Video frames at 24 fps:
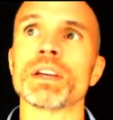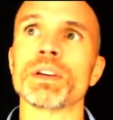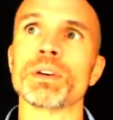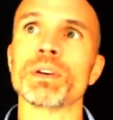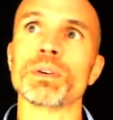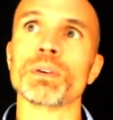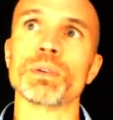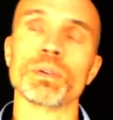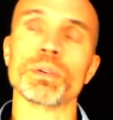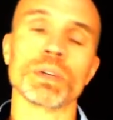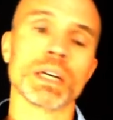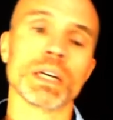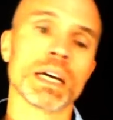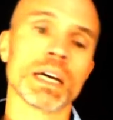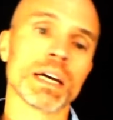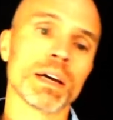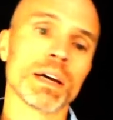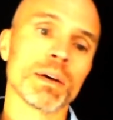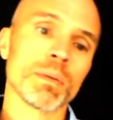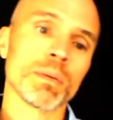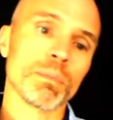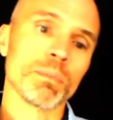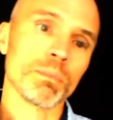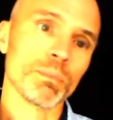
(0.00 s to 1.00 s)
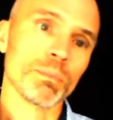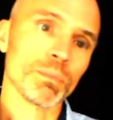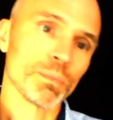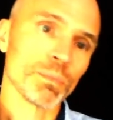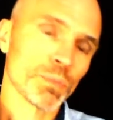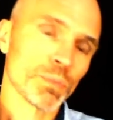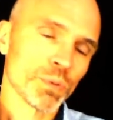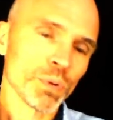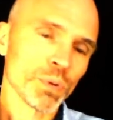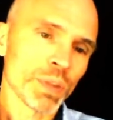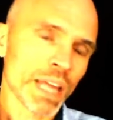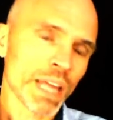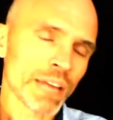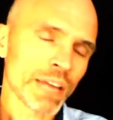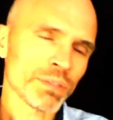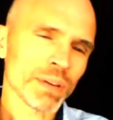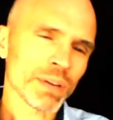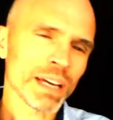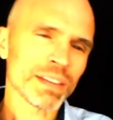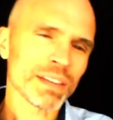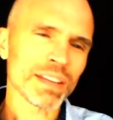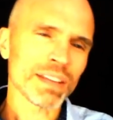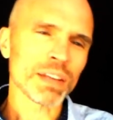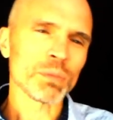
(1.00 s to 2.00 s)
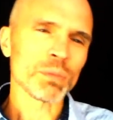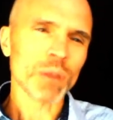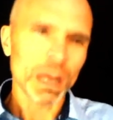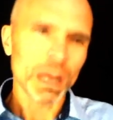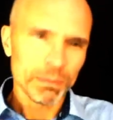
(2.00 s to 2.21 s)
So that's why I said